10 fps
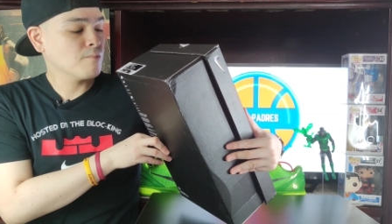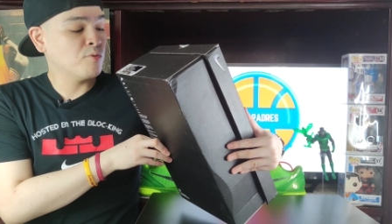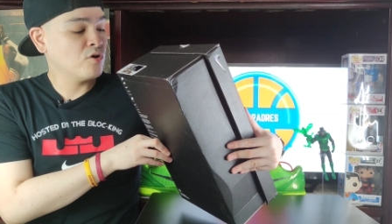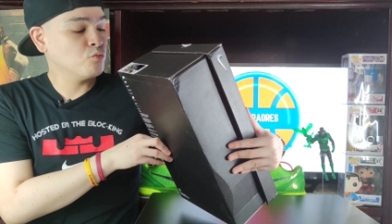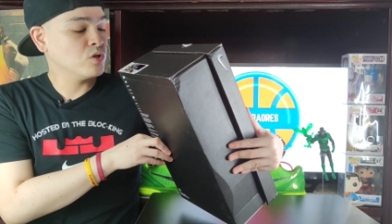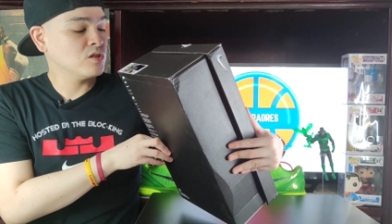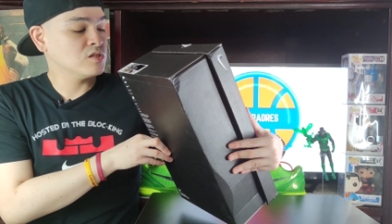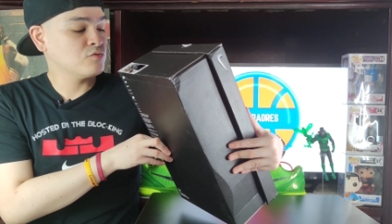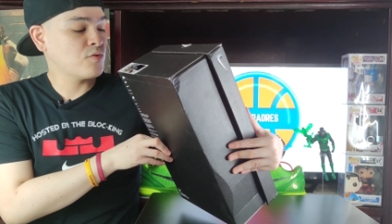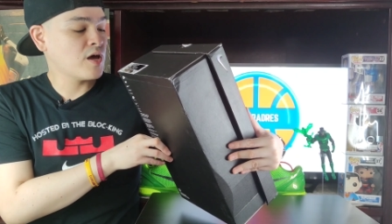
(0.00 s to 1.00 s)
LeBron
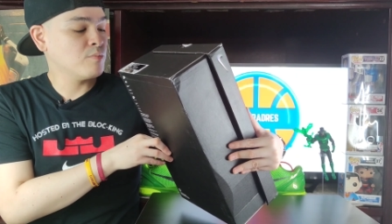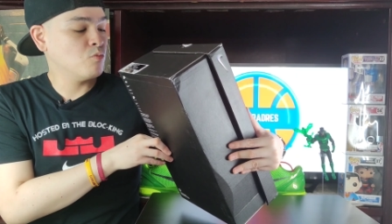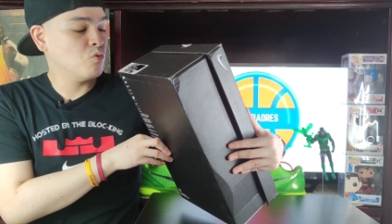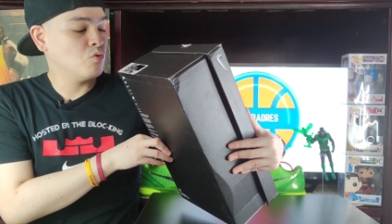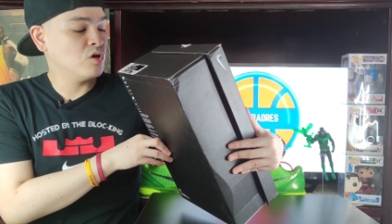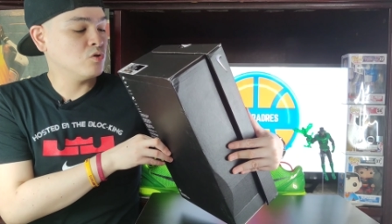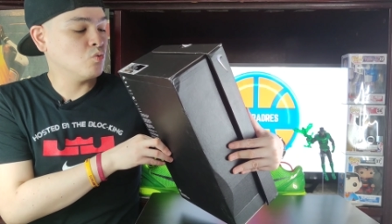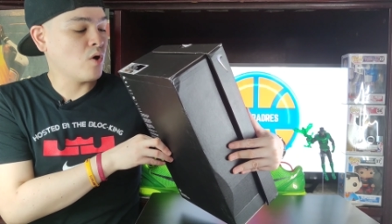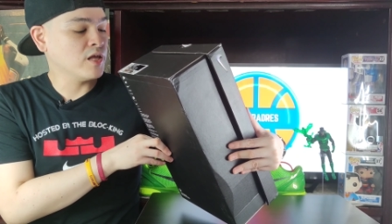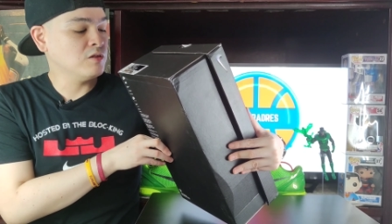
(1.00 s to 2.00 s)
Witness five
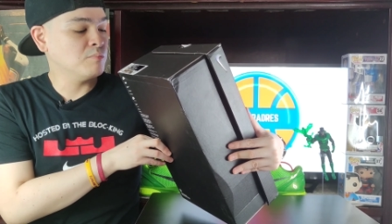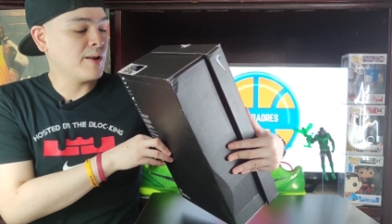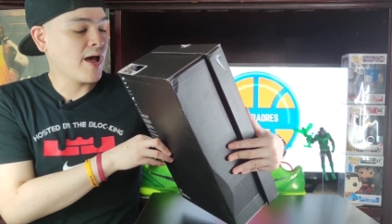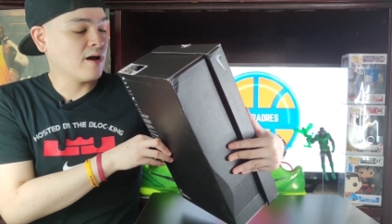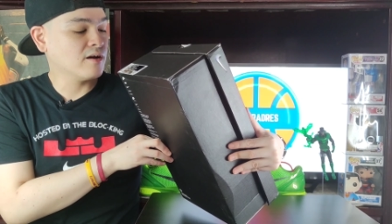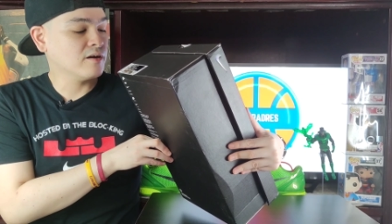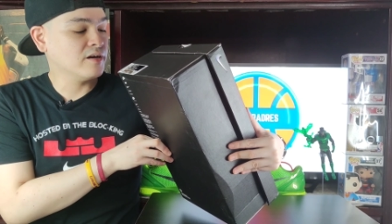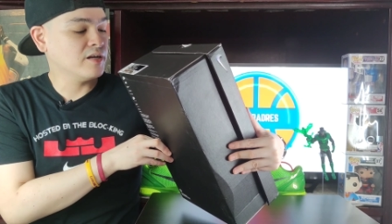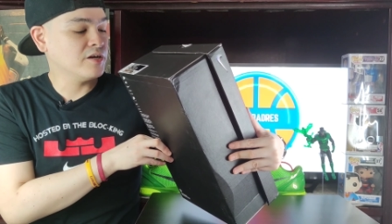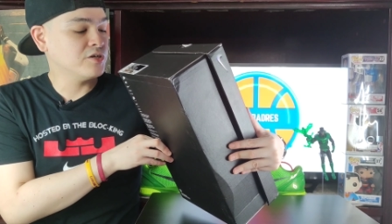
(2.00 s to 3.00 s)
in white, black,
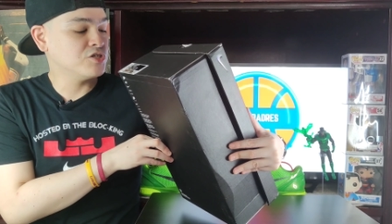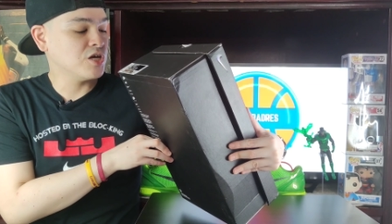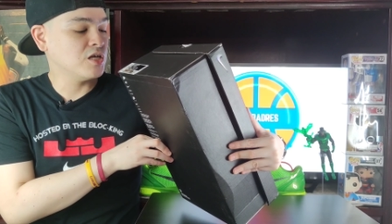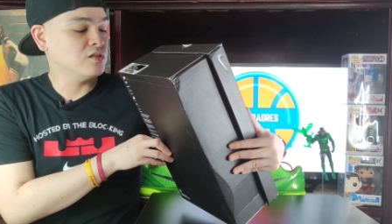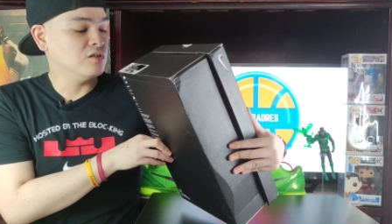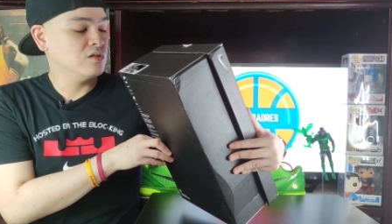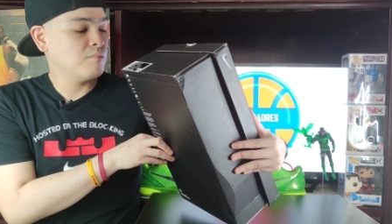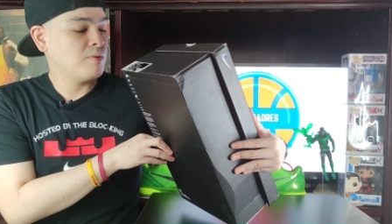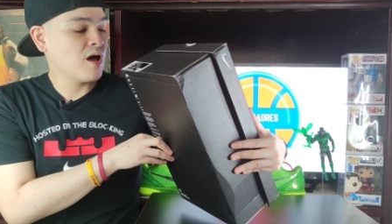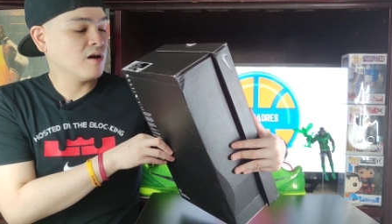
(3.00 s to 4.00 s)
clear jade,
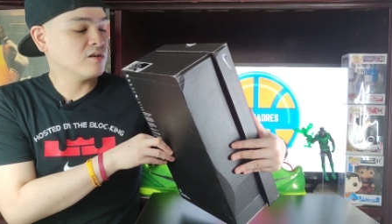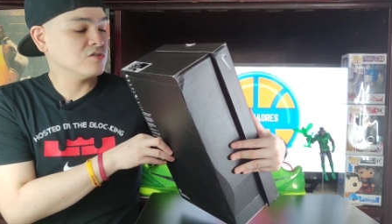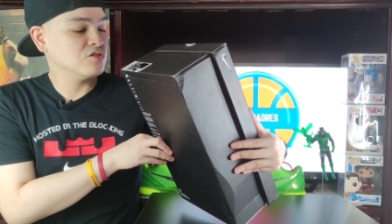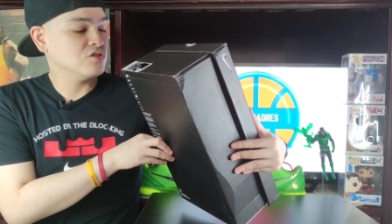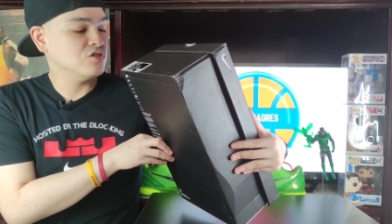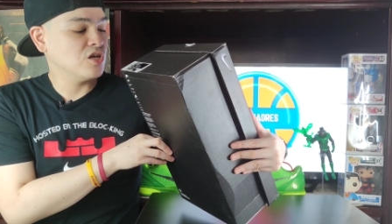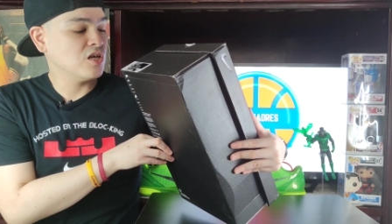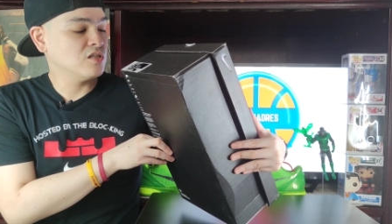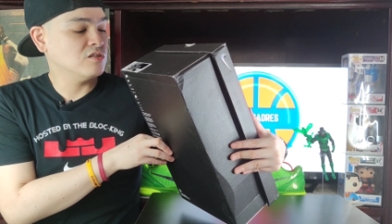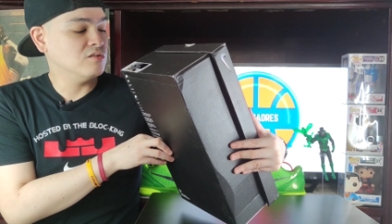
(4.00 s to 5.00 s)
black
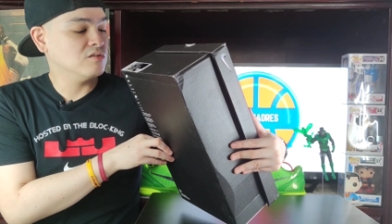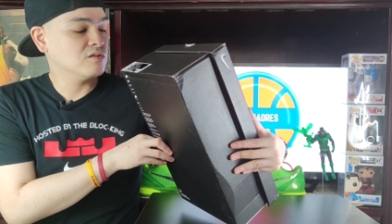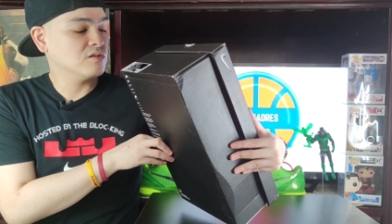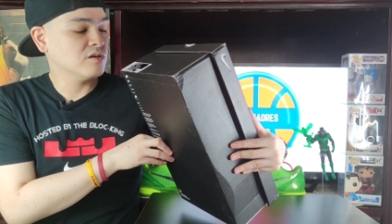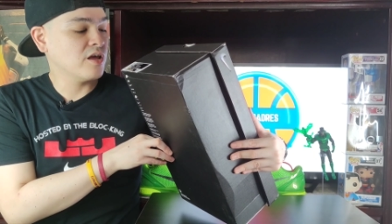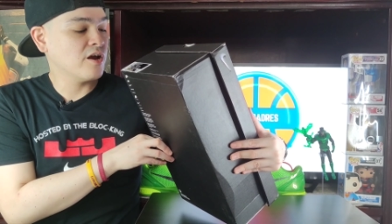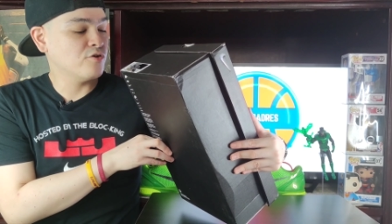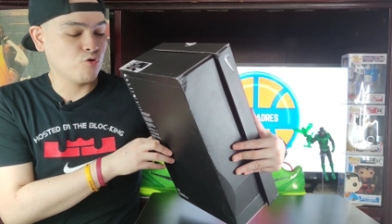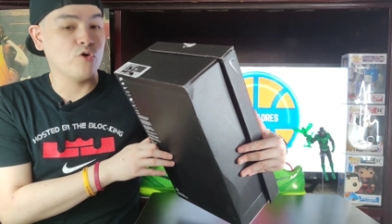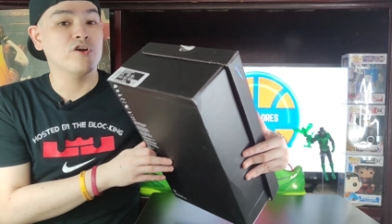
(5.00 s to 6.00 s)
jade,
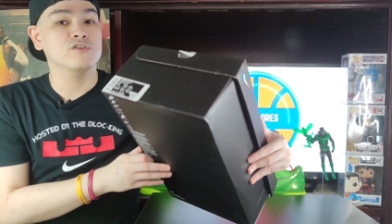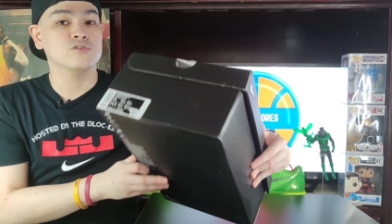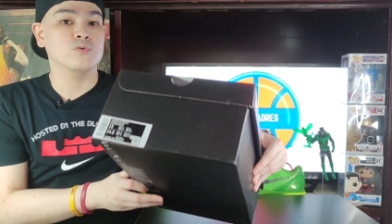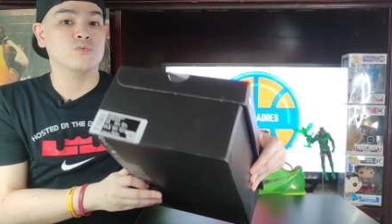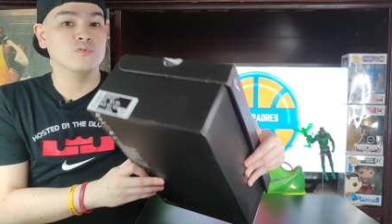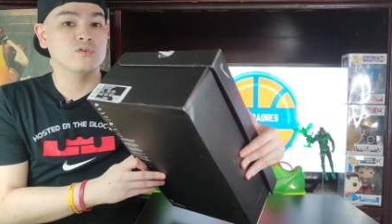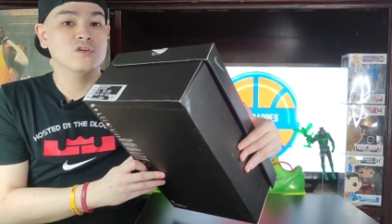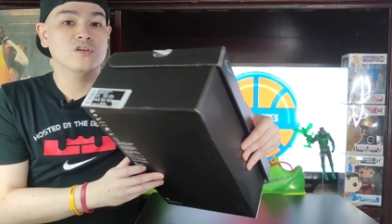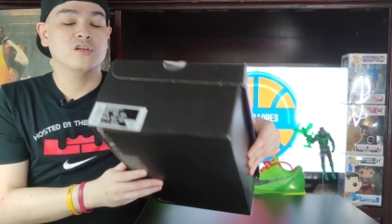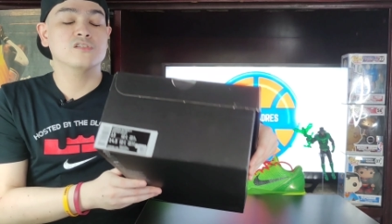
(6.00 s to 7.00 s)
clear noir. So
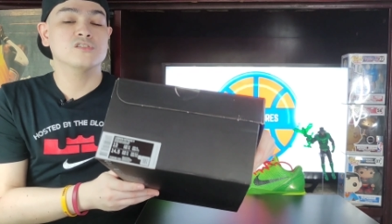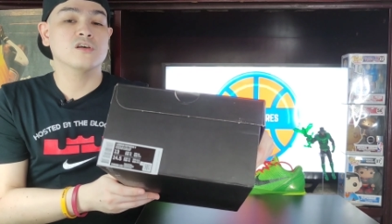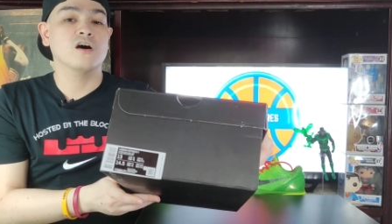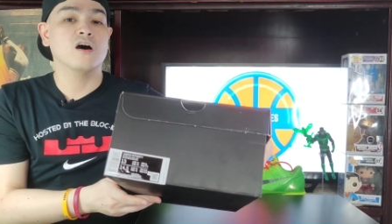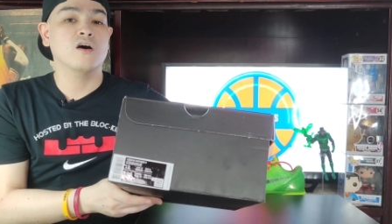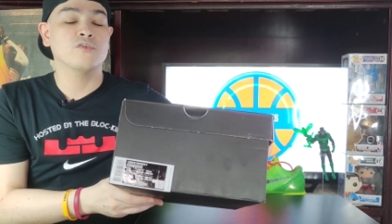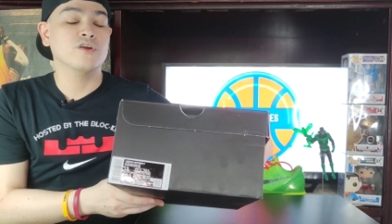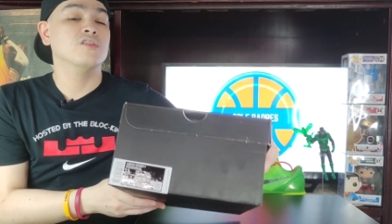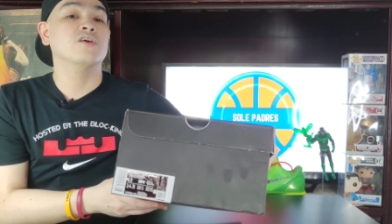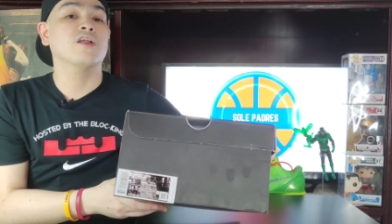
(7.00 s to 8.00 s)
it's uh, on
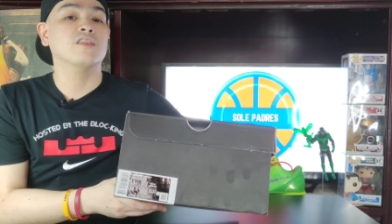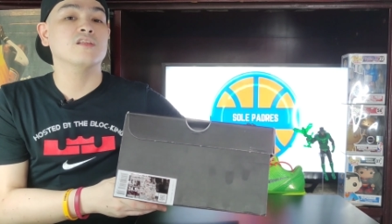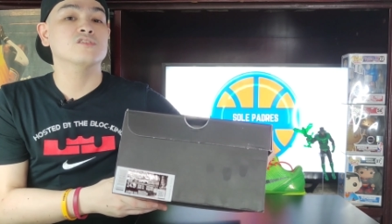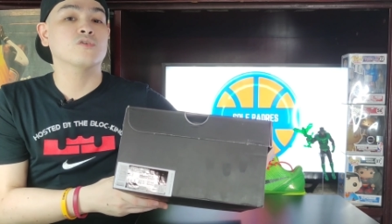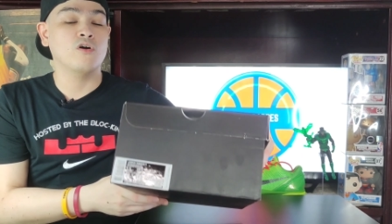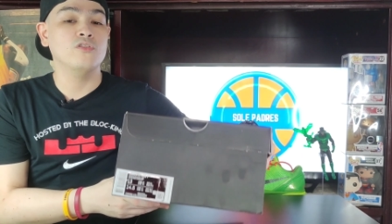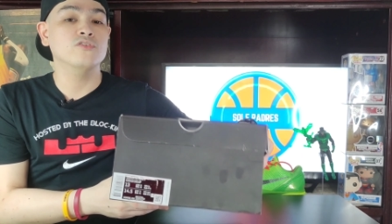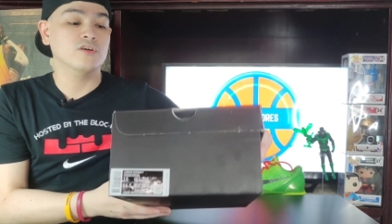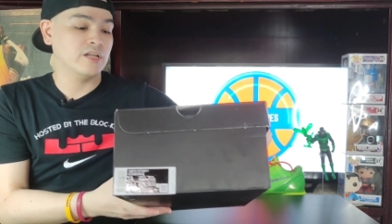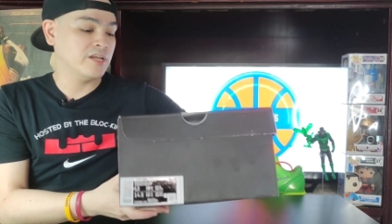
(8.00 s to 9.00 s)
the internet it's called
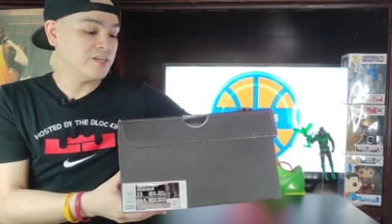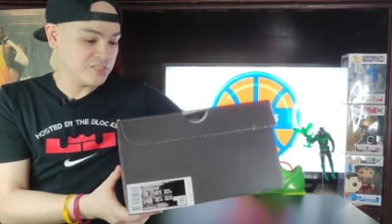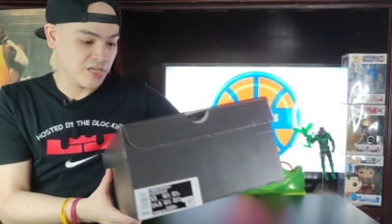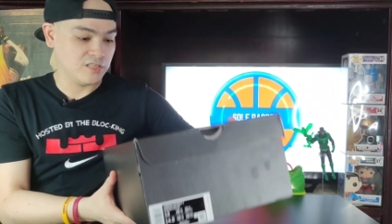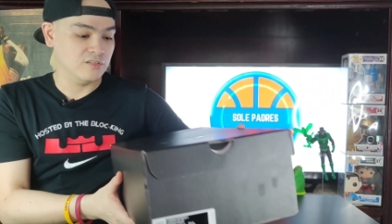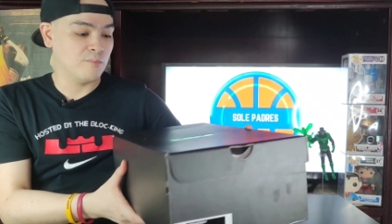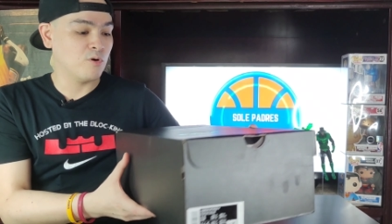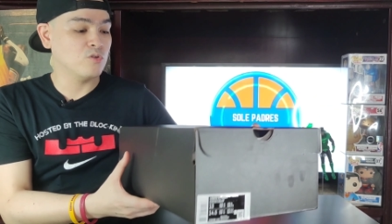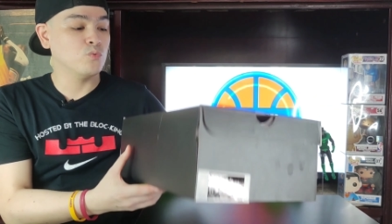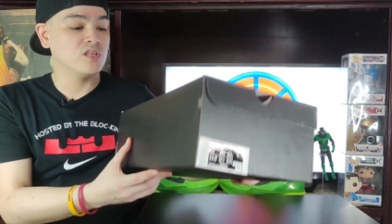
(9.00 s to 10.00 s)
clear jade,
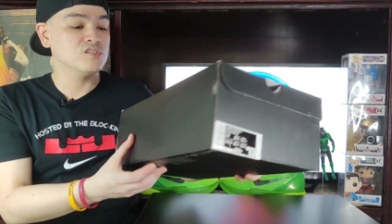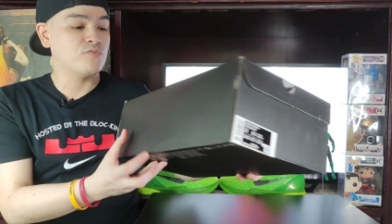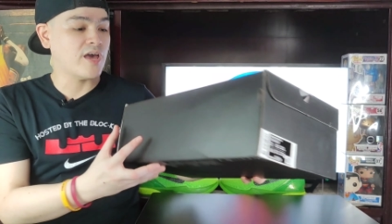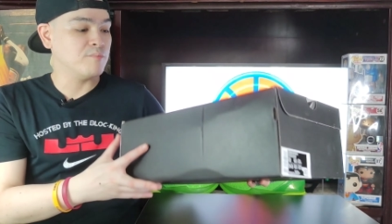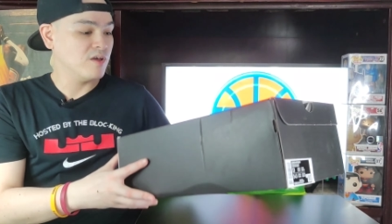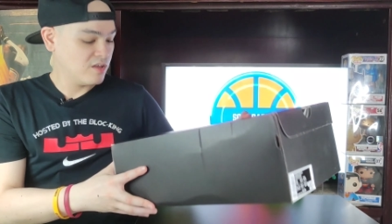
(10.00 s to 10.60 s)
LeBron Witness five.